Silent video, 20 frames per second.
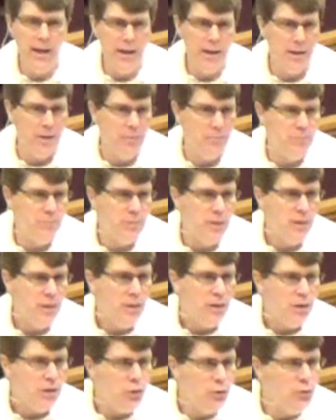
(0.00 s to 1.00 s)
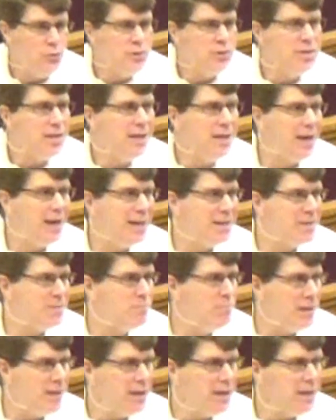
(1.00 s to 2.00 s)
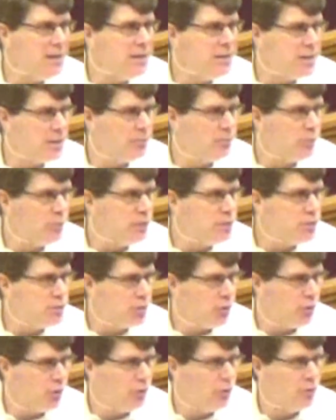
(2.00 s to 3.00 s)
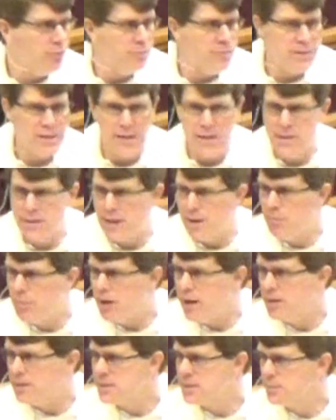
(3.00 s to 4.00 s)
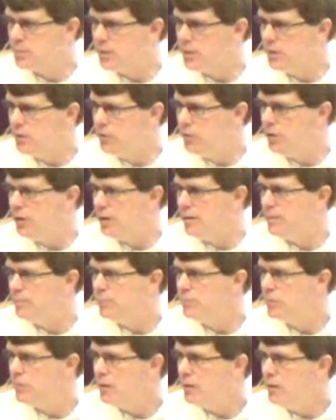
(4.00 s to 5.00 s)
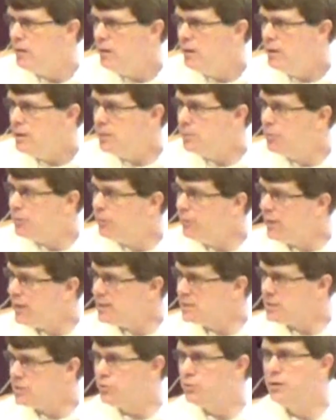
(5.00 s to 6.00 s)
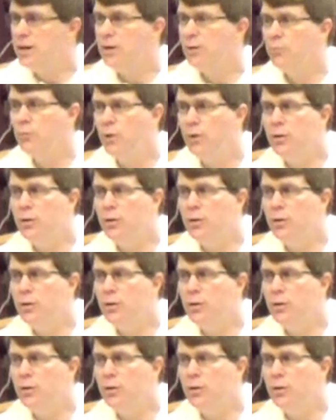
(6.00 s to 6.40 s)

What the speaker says: hymn using as many different terms as they possibly could. The professor that